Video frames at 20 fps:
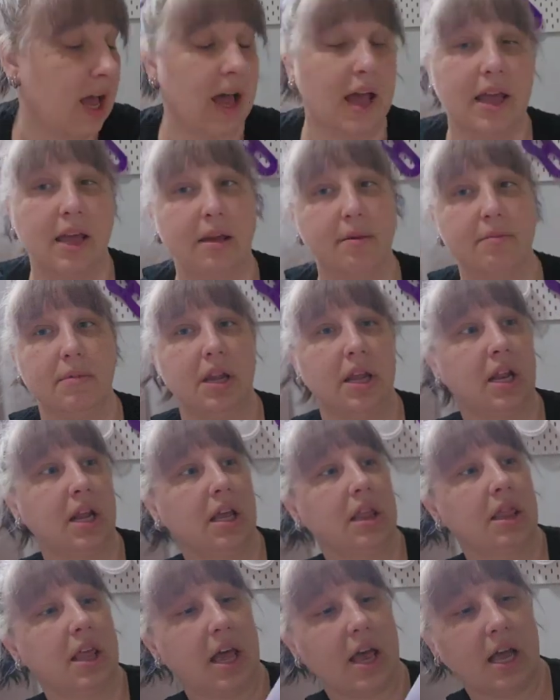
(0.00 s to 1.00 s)
I am
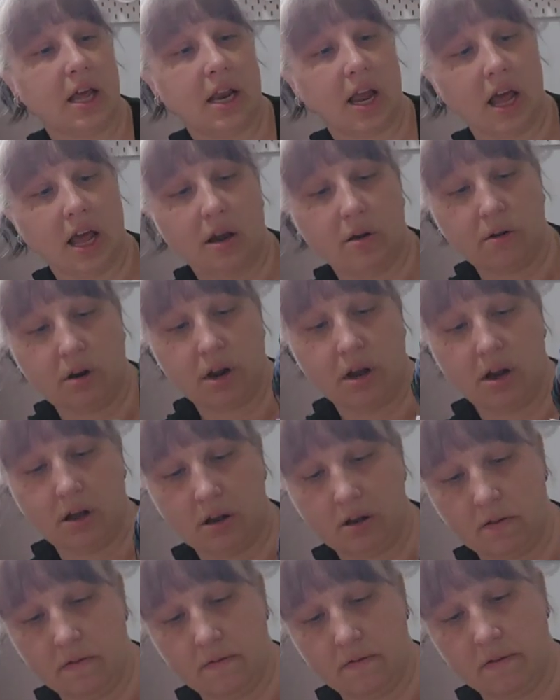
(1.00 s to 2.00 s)
knitting that out
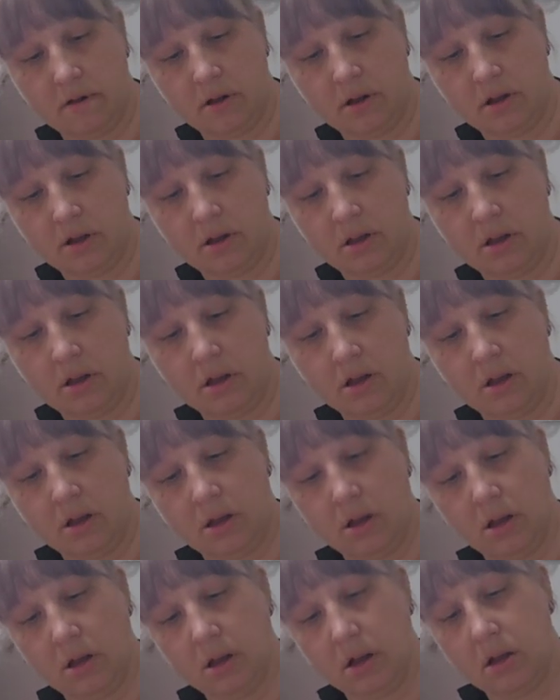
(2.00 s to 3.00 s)
of
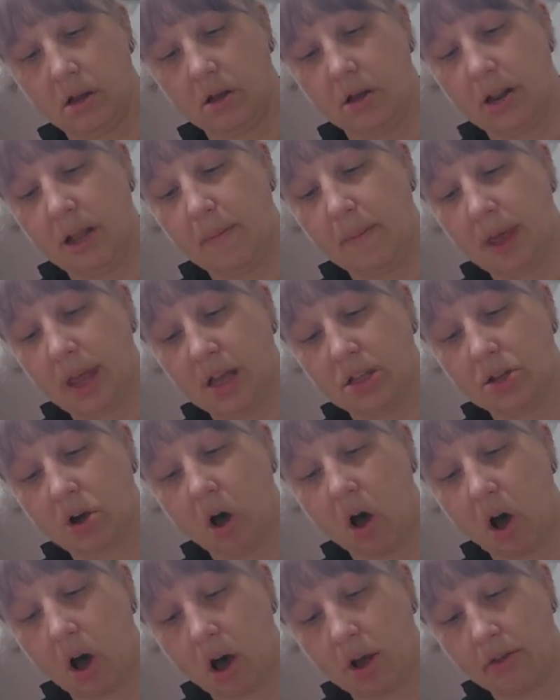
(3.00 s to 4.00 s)
Knit Picks
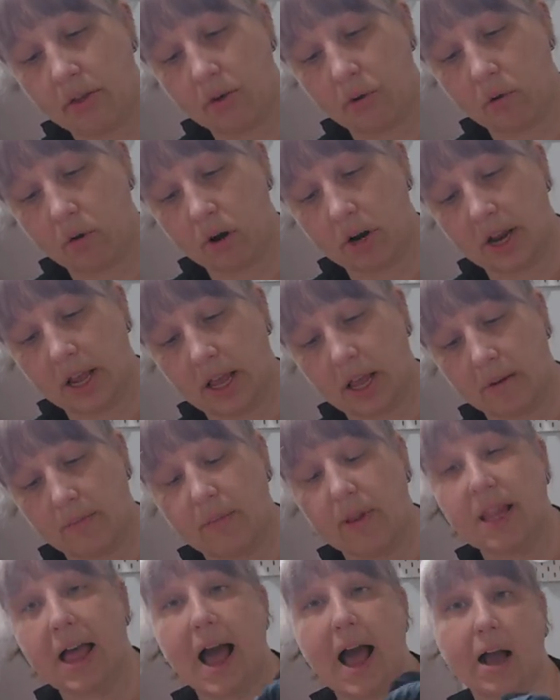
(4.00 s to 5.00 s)
Hawthorne in
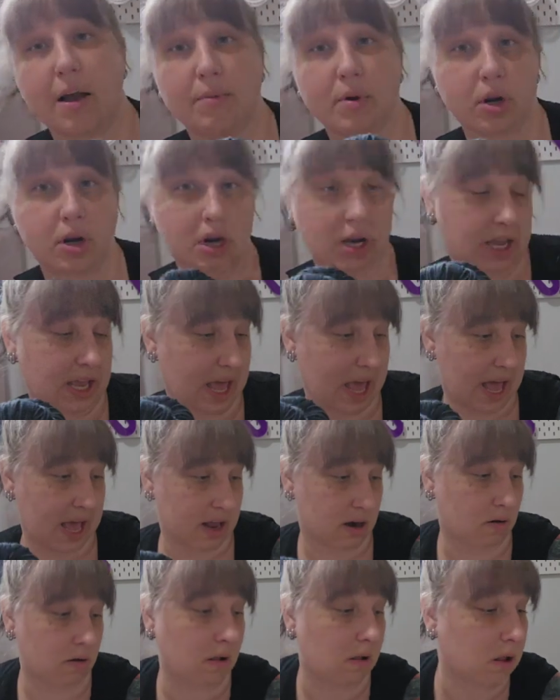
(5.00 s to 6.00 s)
Blackbird
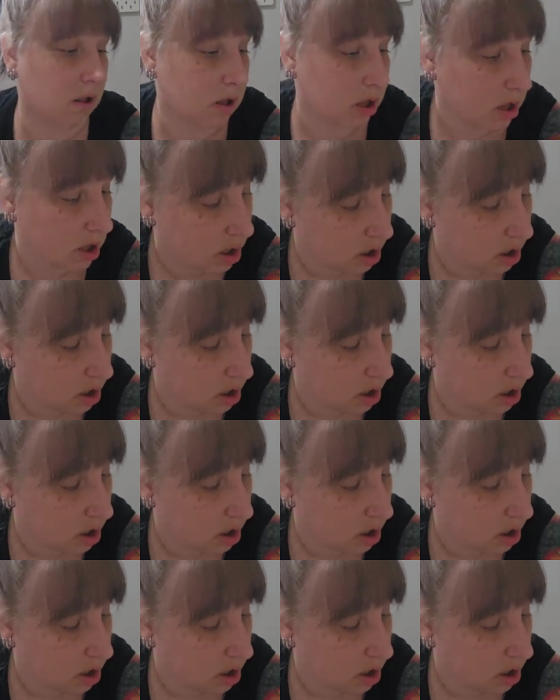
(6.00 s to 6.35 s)
Kettle.